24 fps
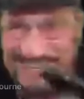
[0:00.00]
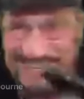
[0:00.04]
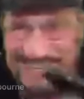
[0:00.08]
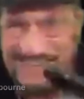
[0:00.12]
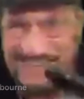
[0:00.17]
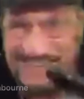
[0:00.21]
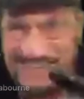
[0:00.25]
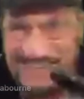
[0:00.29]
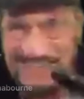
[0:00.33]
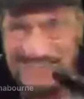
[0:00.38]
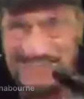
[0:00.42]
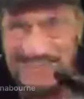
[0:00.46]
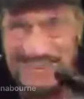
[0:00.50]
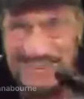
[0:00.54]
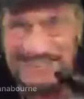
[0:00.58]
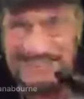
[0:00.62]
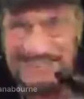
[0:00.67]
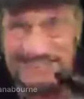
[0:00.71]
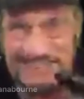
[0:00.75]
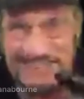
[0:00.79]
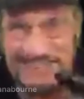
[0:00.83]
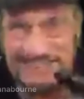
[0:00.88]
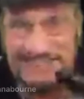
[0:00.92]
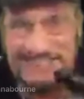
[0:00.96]
Yes,
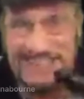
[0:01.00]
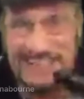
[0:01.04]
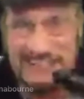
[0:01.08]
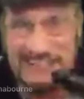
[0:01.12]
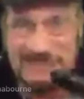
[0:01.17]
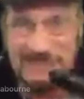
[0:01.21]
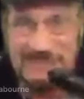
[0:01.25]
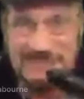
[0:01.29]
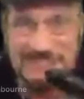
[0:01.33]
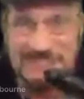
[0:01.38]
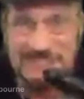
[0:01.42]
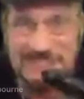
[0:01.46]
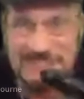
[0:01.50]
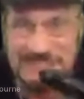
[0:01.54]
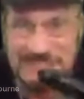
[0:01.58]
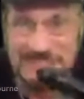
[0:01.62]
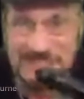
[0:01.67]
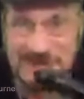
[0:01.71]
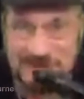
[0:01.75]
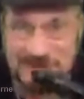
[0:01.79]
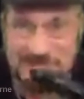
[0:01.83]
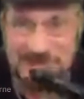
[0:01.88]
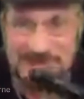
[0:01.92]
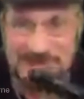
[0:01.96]
just not using
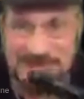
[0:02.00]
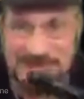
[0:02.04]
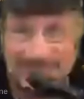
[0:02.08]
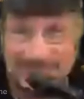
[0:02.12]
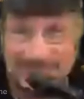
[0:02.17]
scumbag.